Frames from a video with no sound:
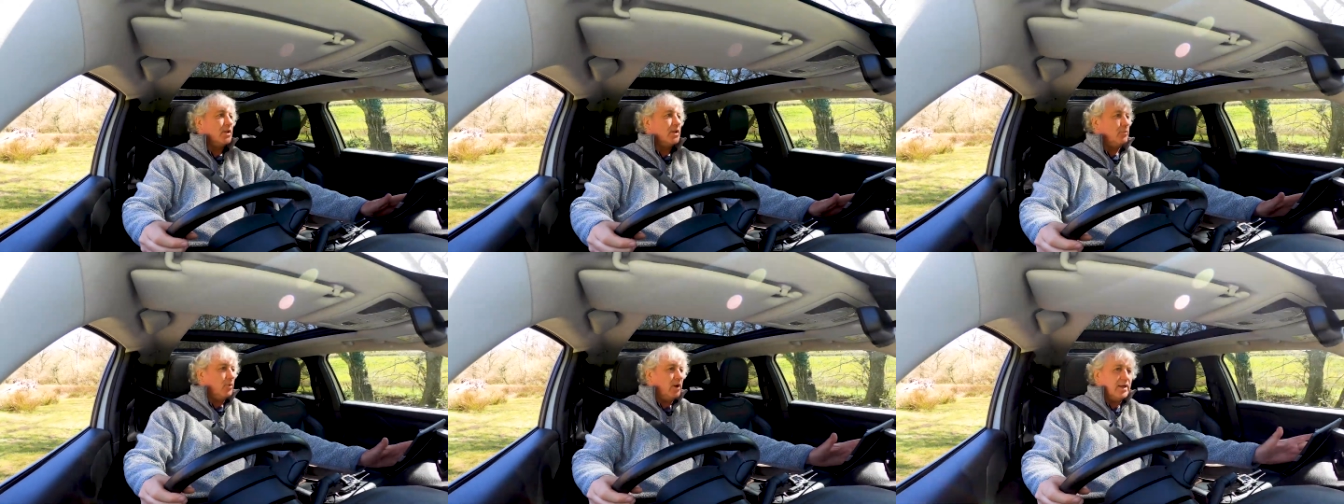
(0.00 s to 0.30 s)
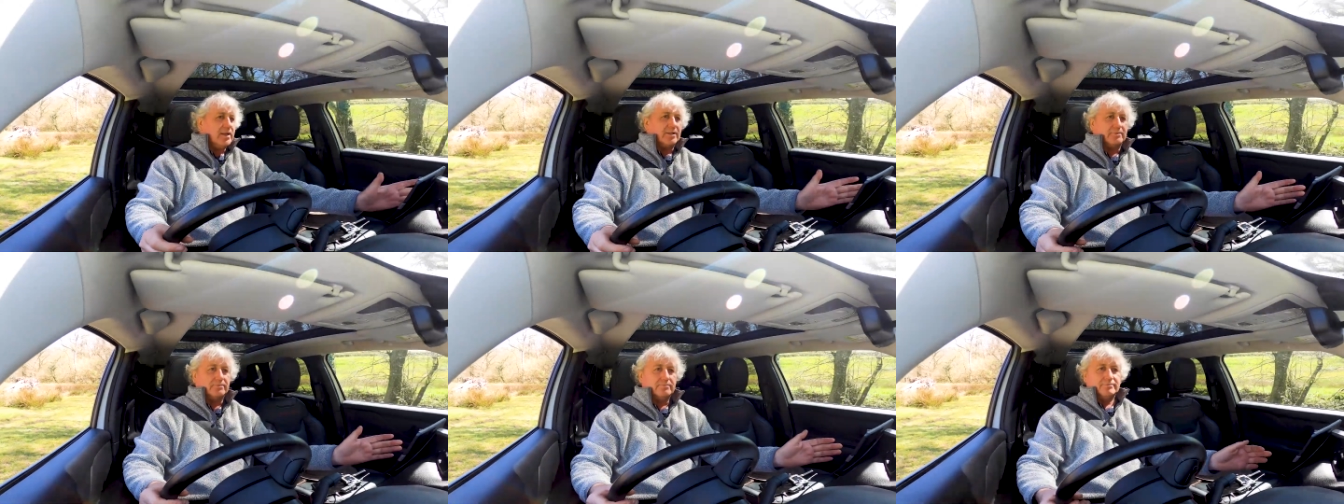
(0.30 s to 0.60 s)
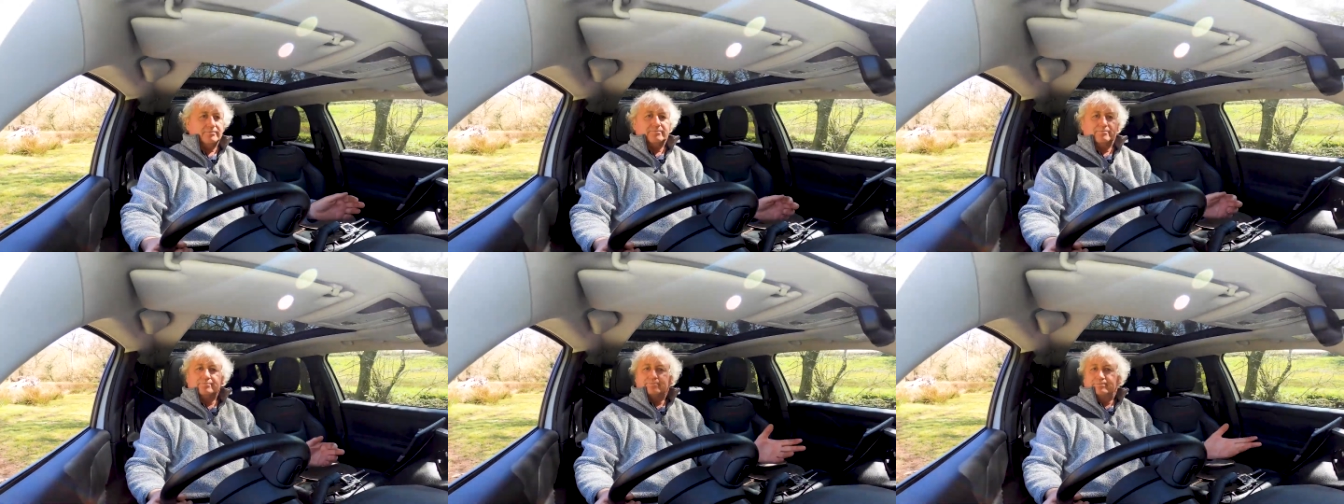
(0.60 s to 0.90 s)
Well,
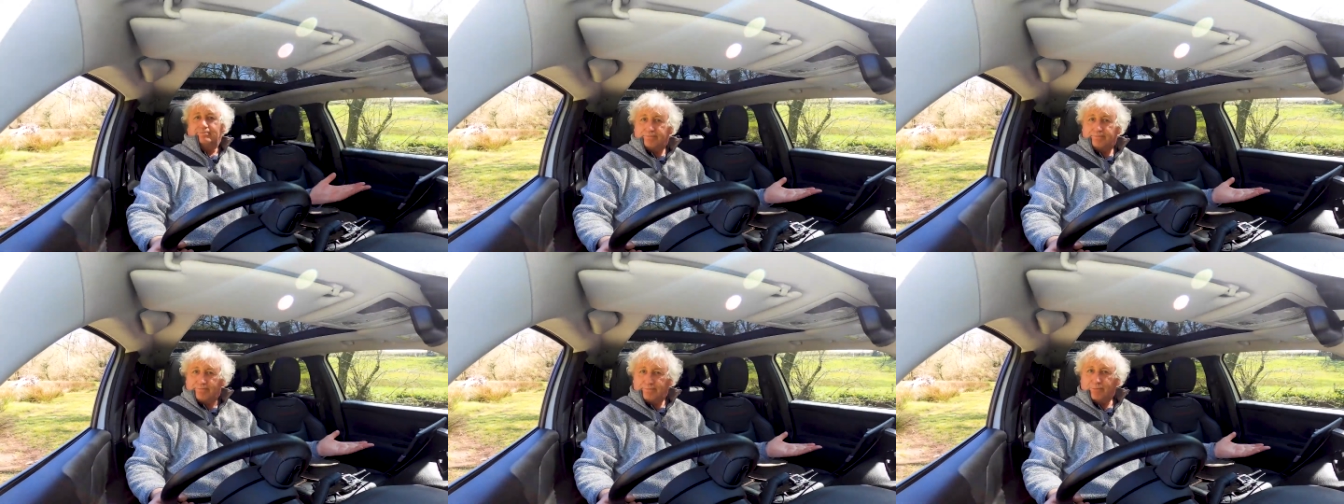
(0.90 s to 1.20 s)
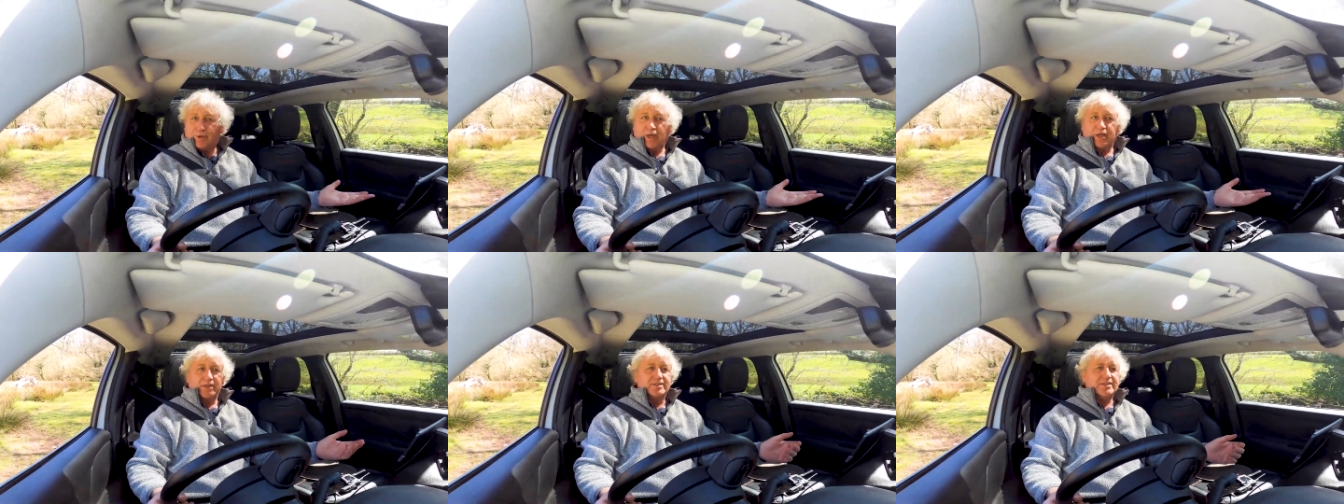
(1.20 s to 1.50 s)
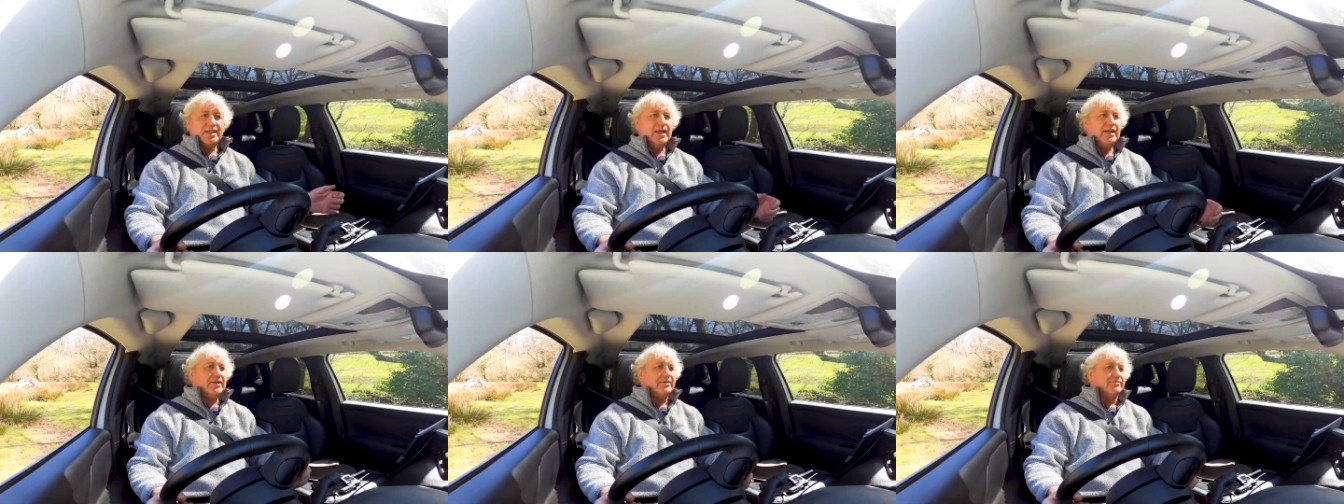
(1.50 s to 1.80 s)
we're going to
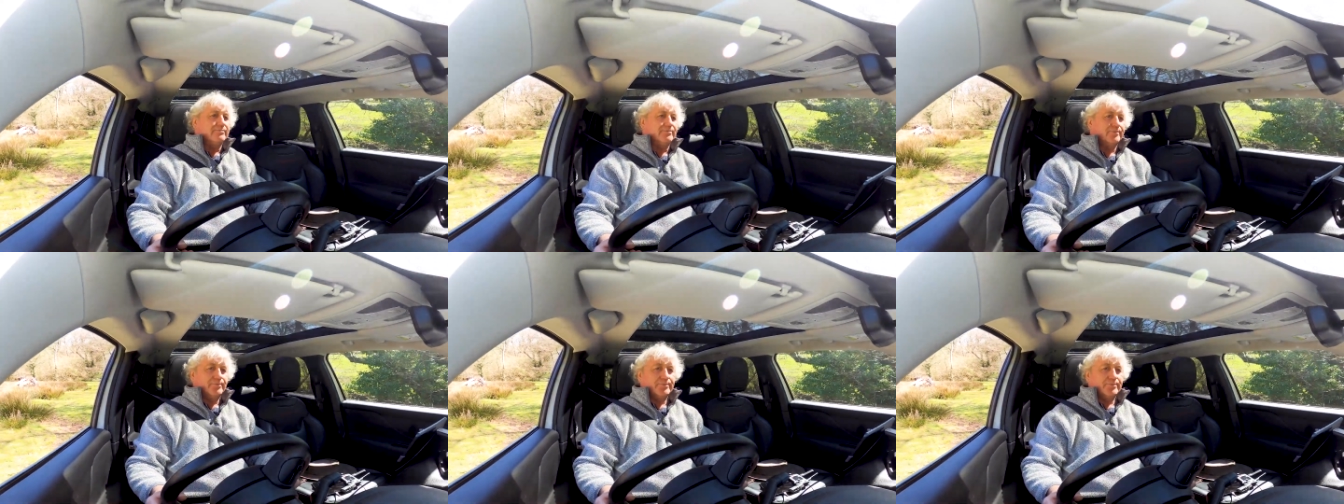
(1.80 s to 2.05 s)
tell you.